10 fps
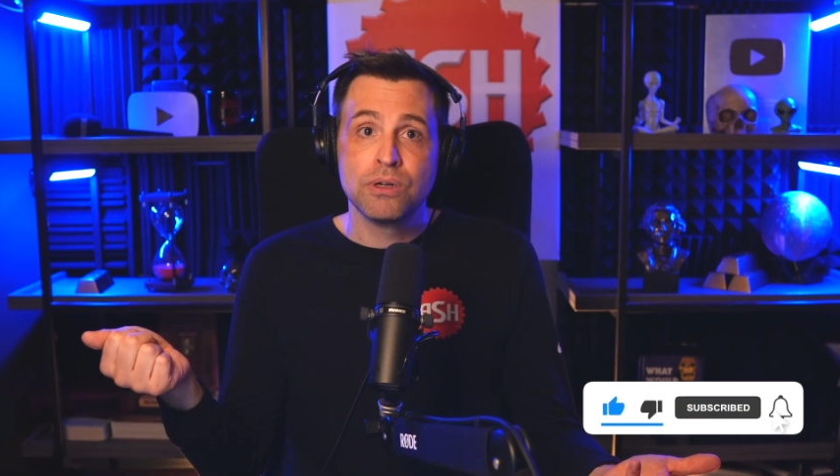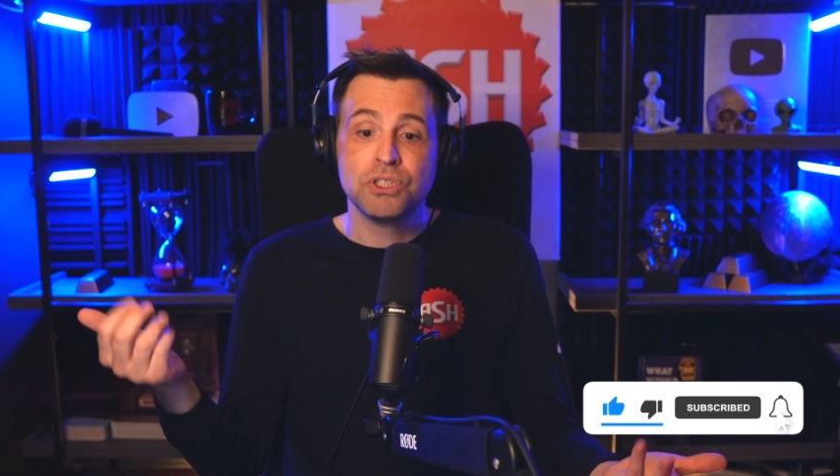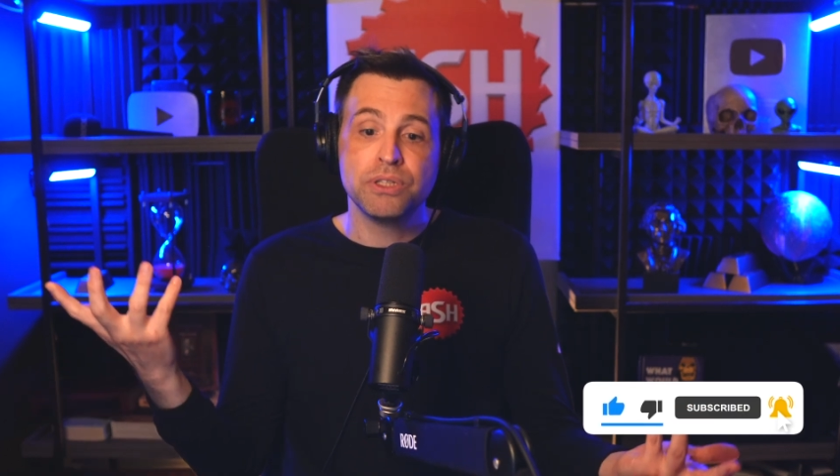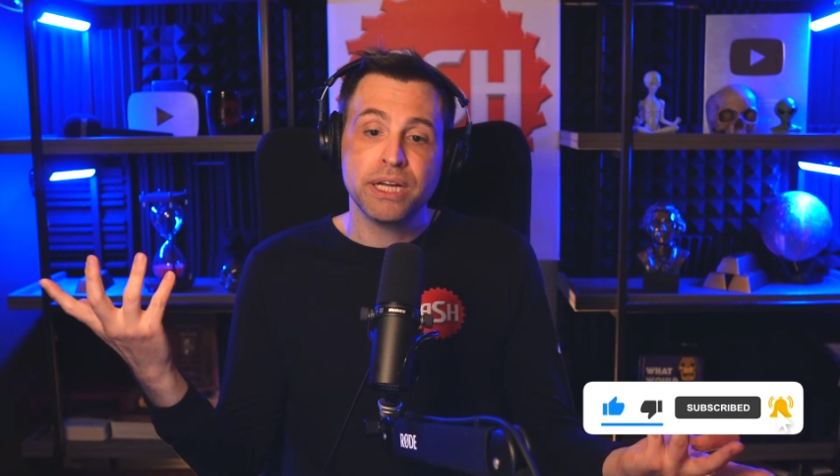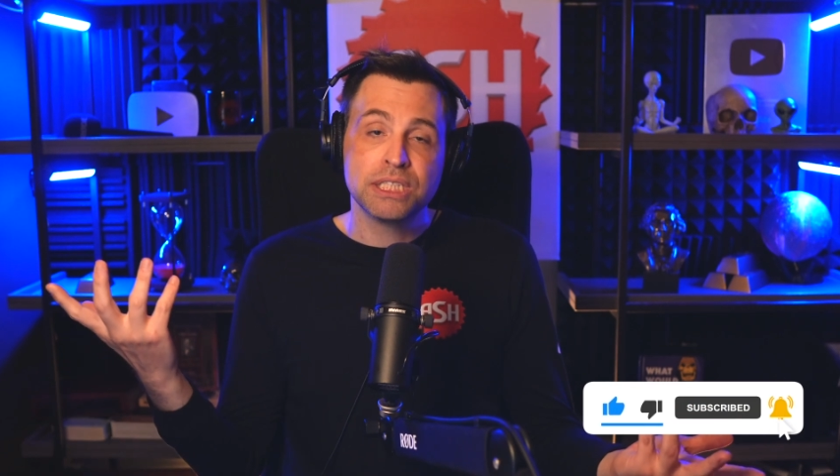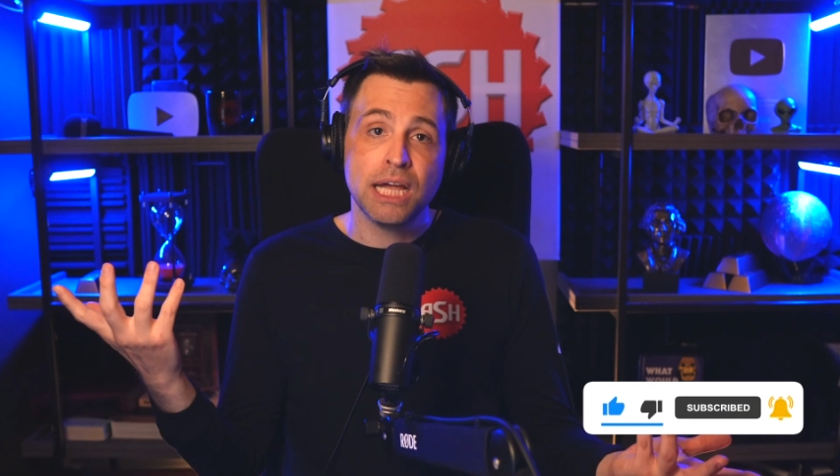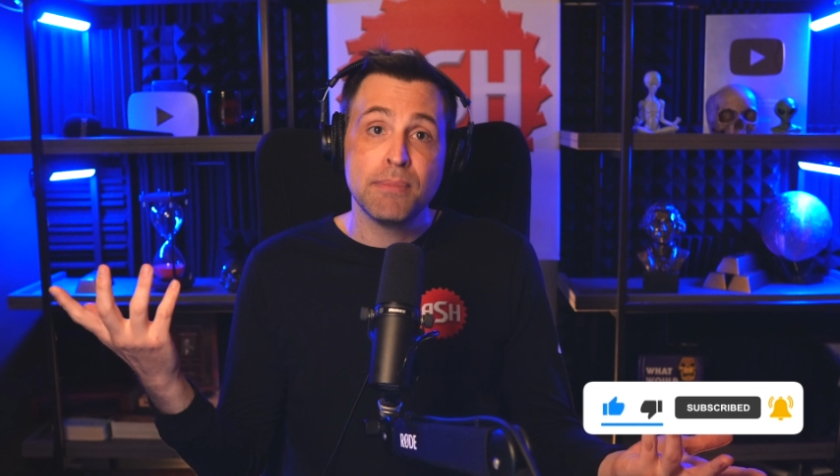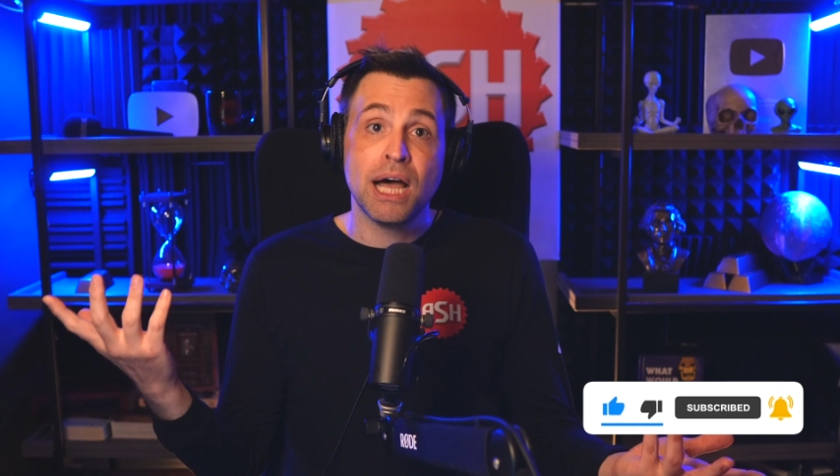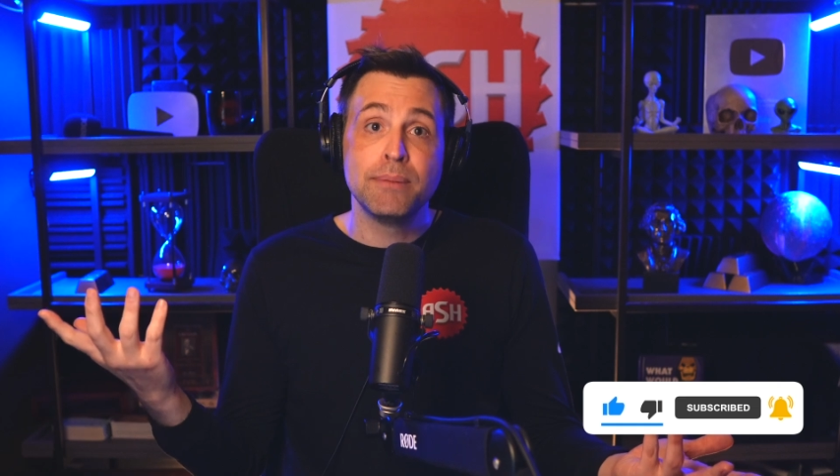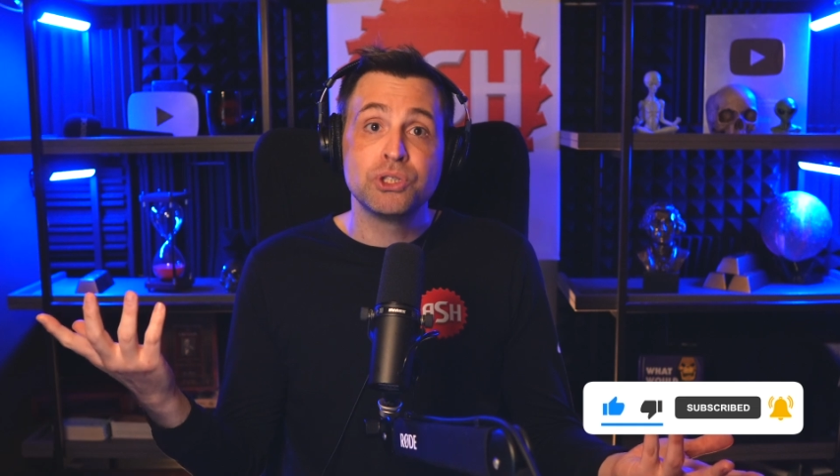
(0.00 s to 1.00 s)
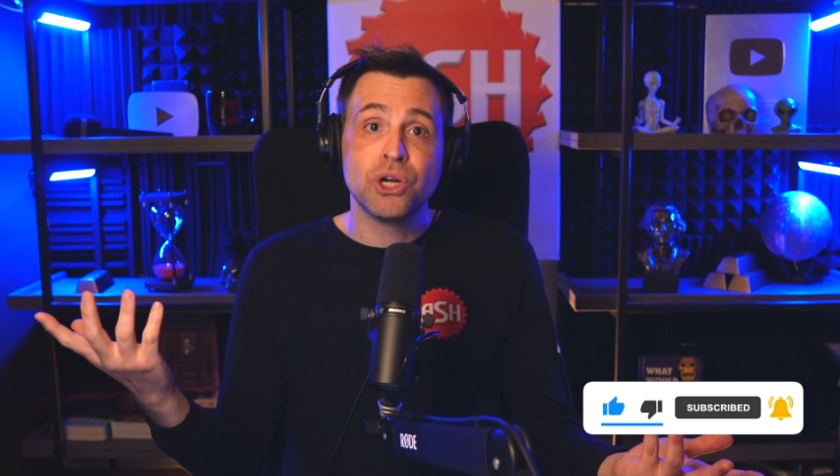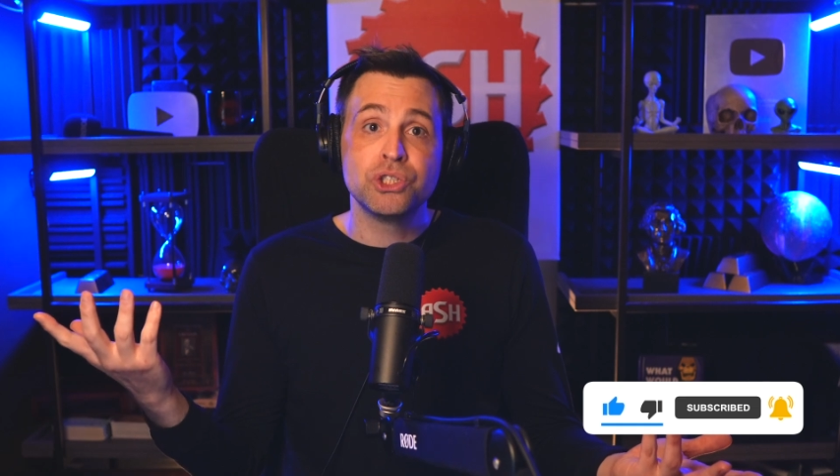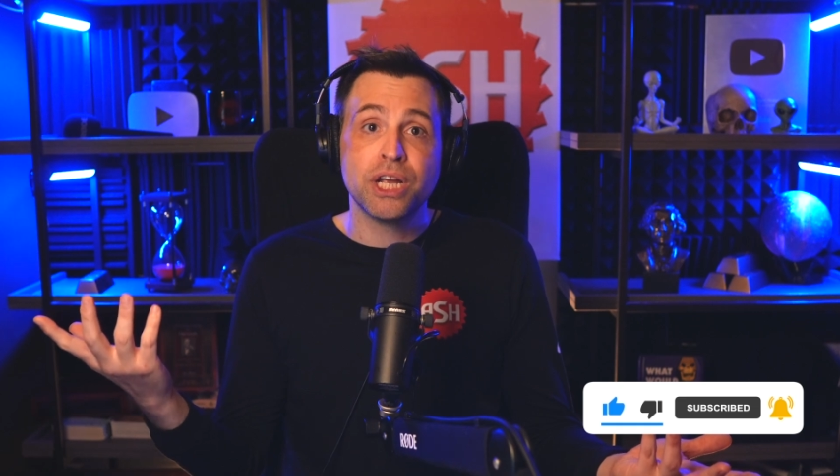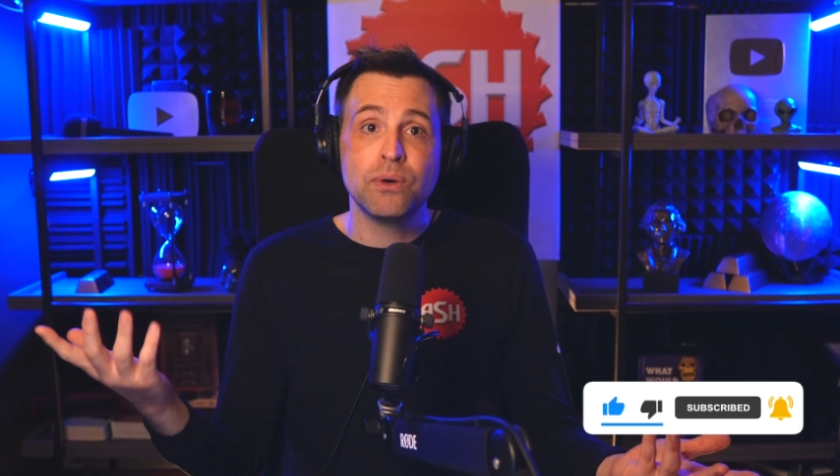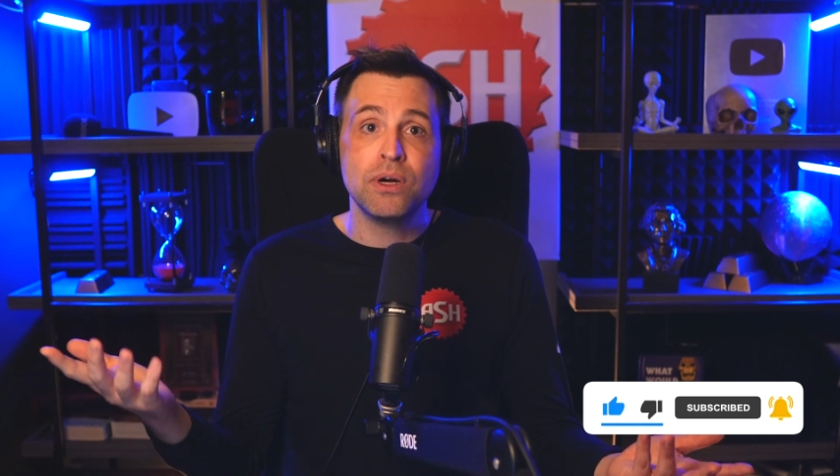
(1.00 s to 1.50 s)
Till next time, I'm John
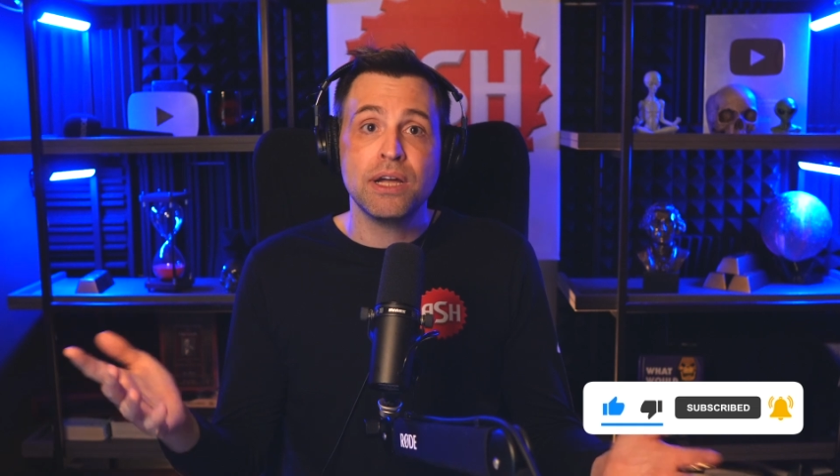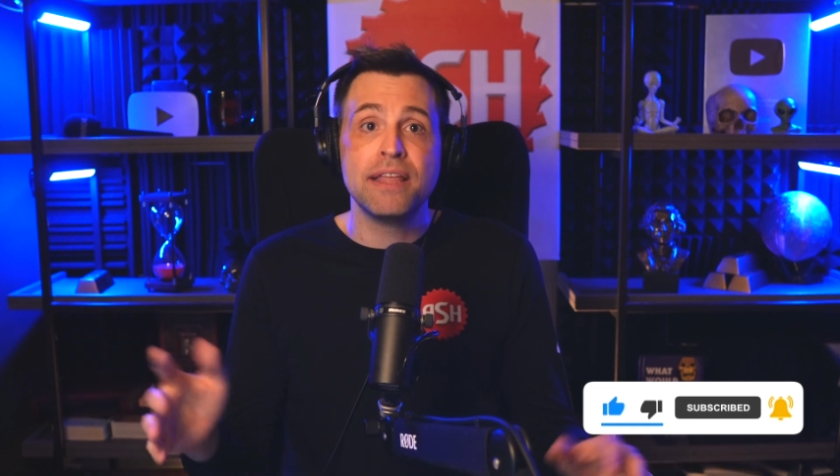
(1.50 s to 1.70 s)
Genoa,